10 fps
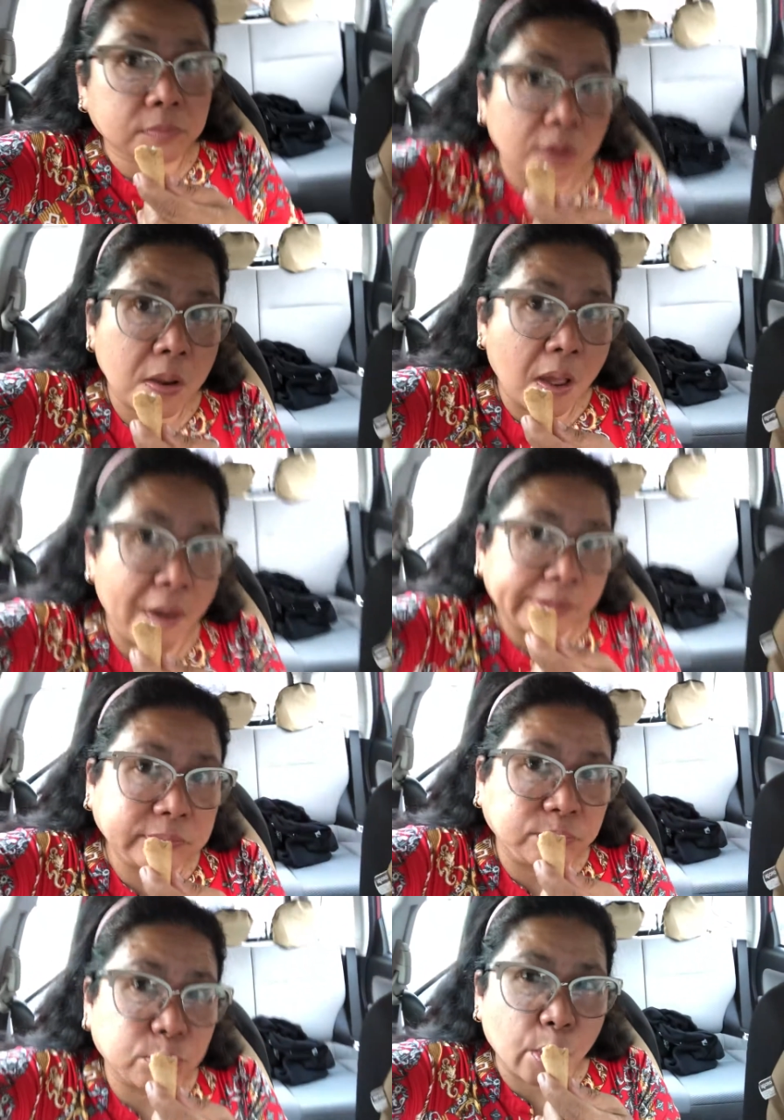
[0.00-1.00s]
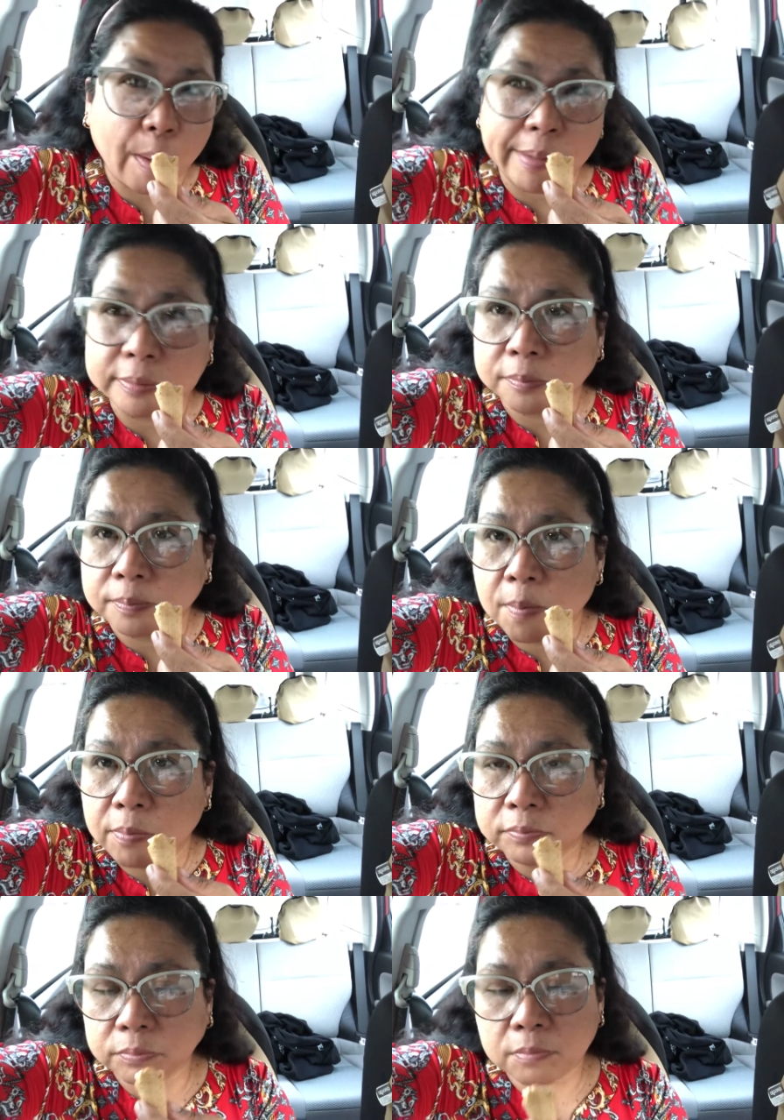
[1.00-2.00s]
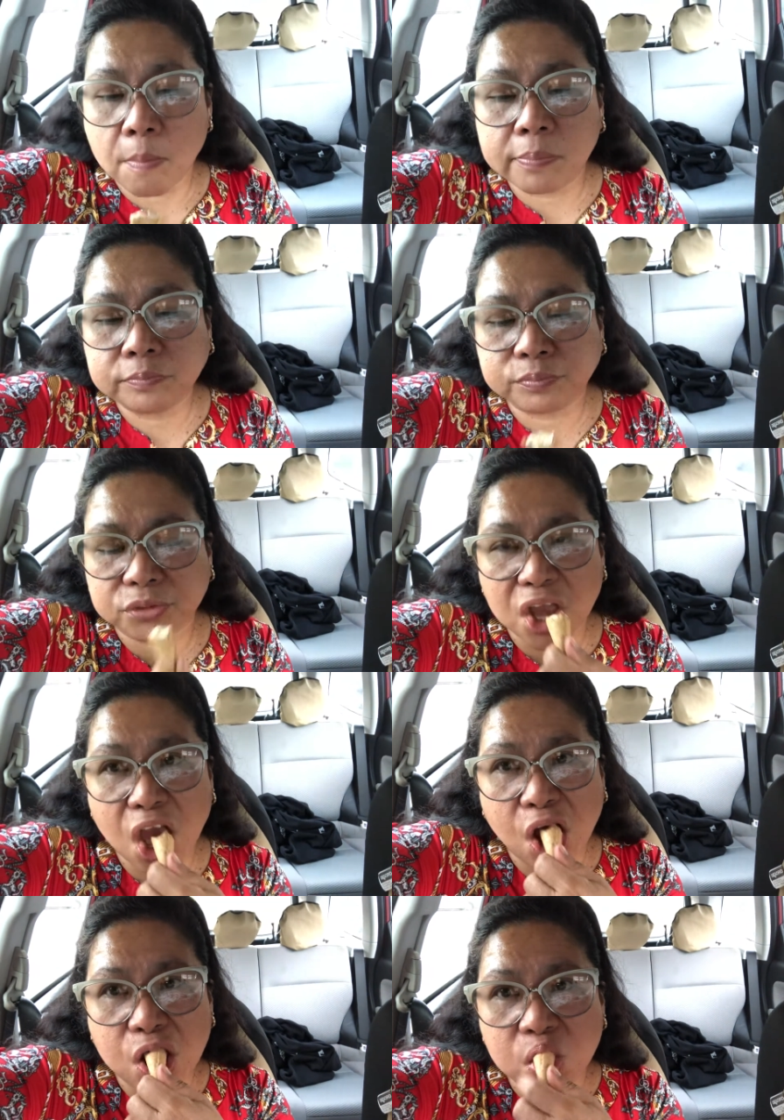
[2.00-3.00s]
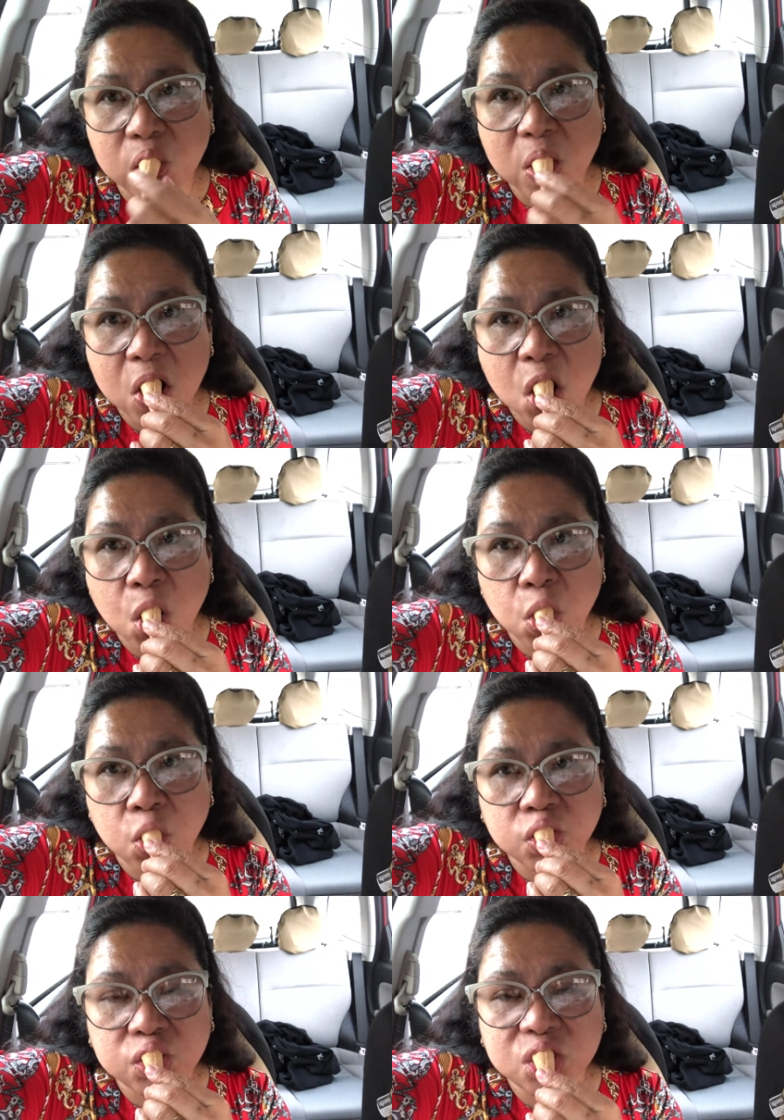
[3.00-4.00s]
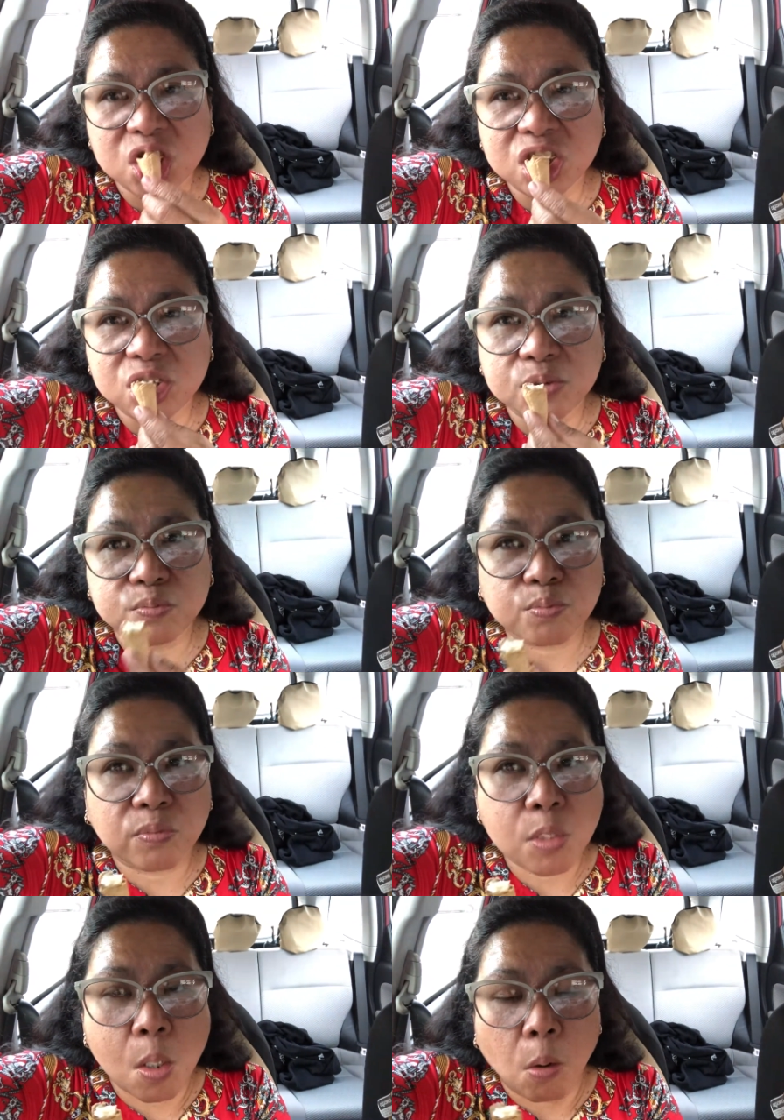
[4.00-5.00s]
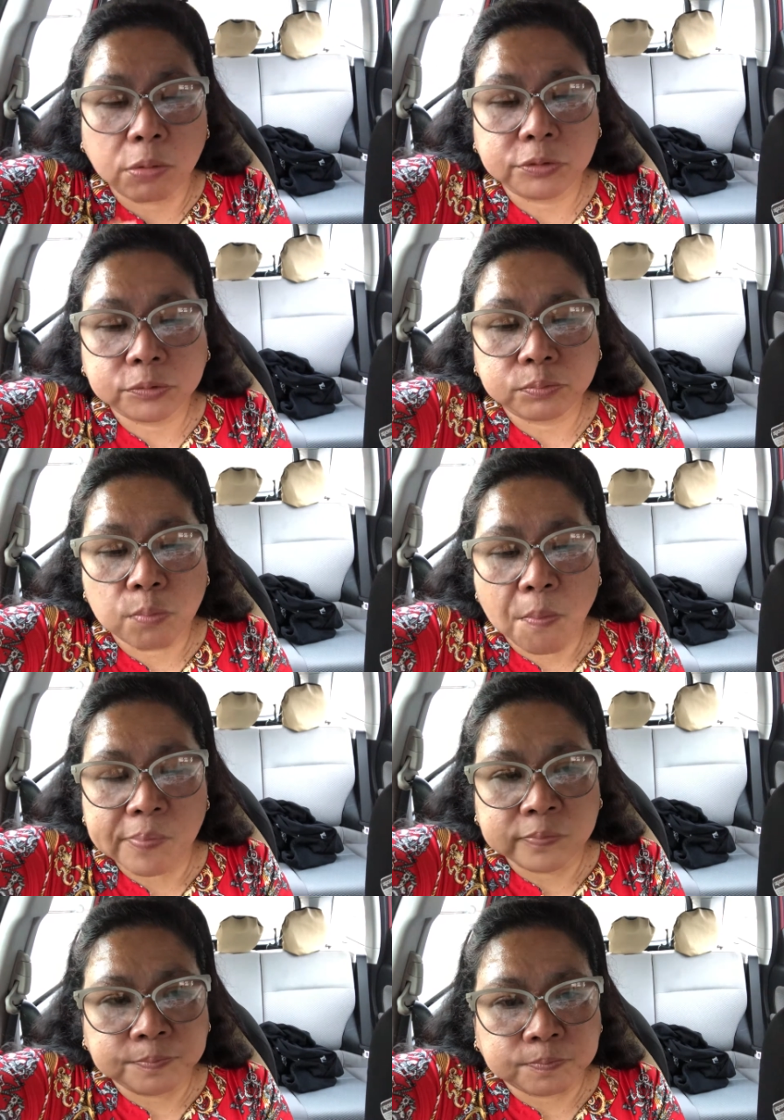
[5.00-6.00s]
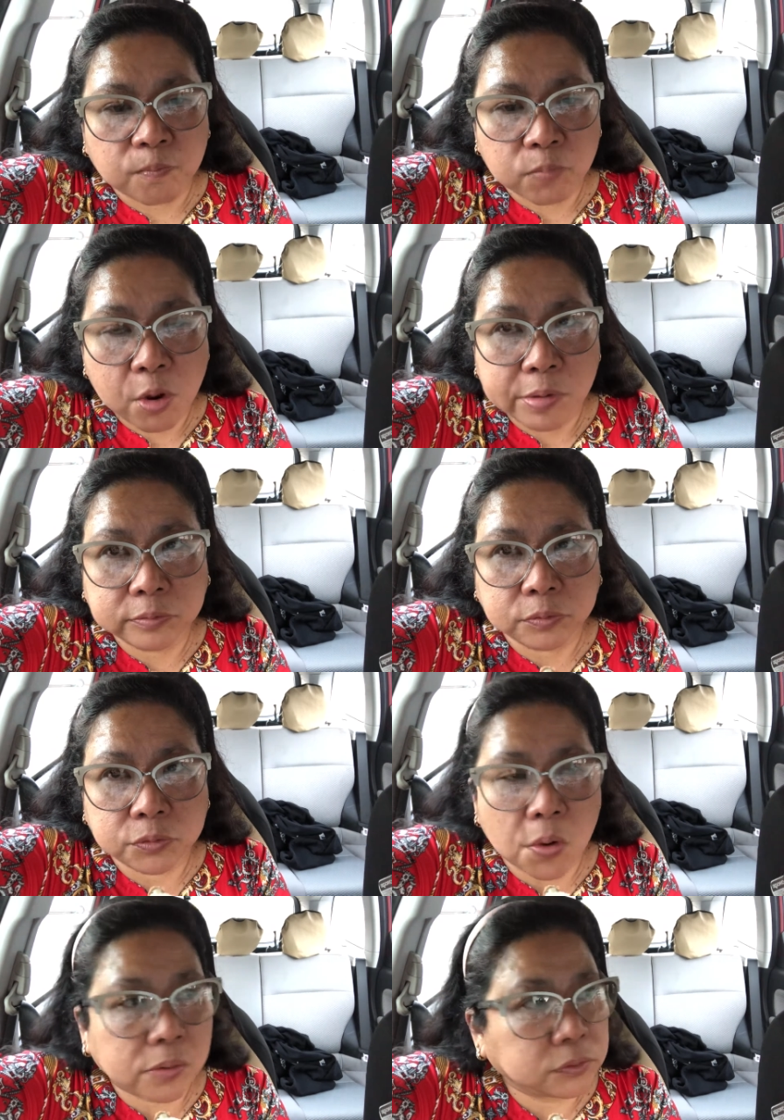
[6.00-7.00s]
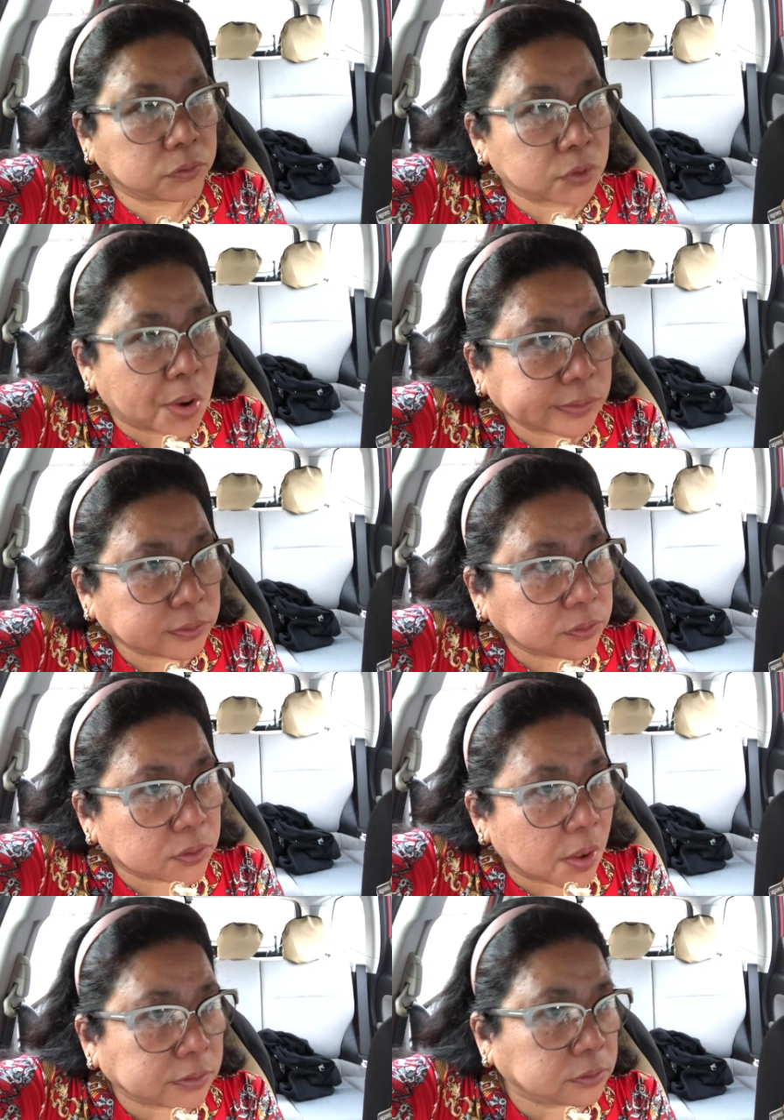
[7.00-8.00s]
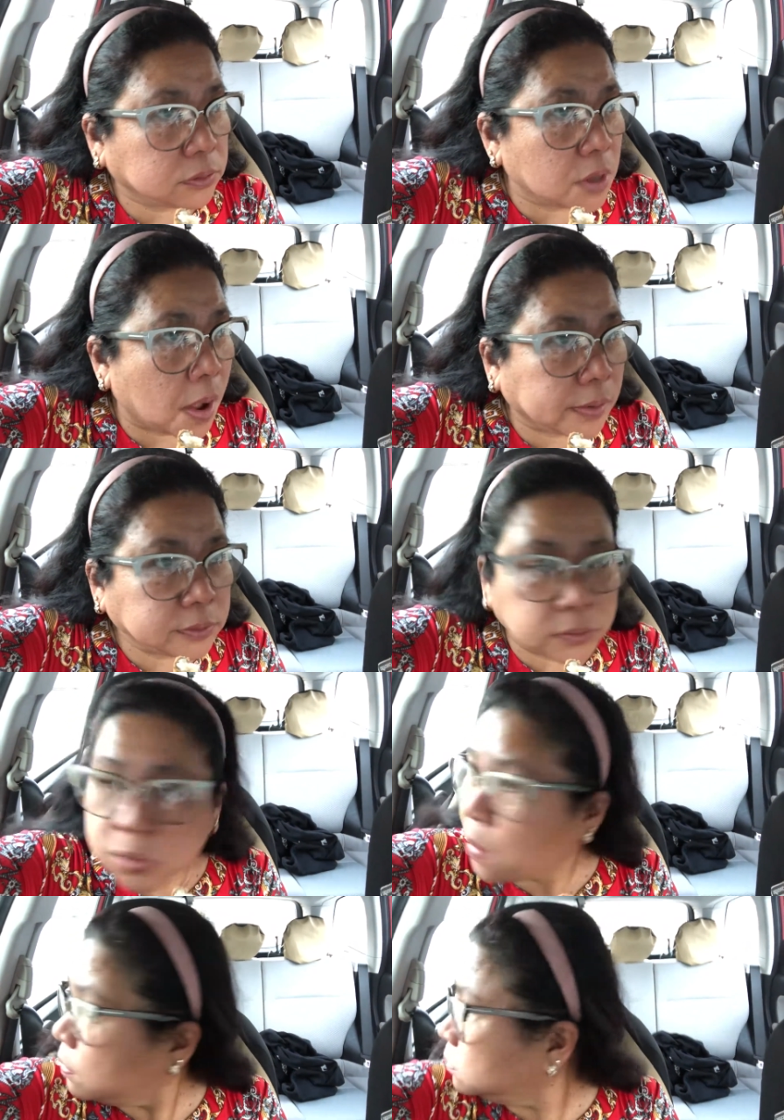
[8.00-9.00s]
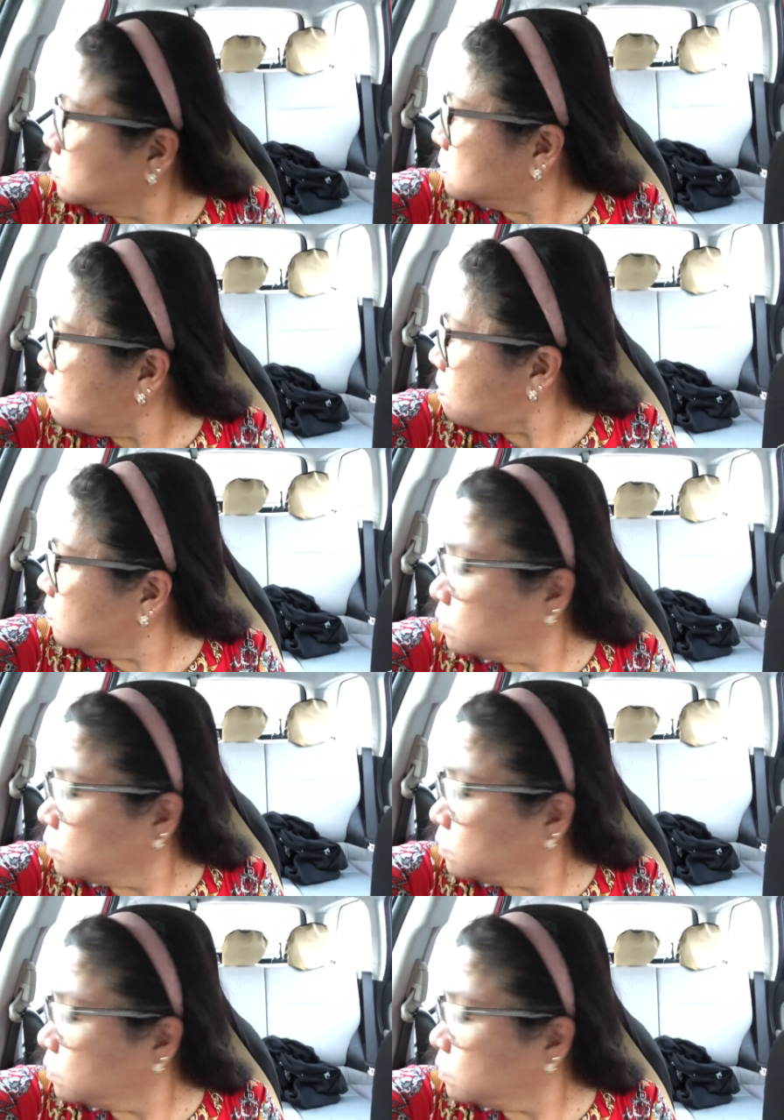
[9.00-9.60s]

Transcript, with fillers: the kids and everything, you know, you're putting everything together. And you're helping people in the school to, to learn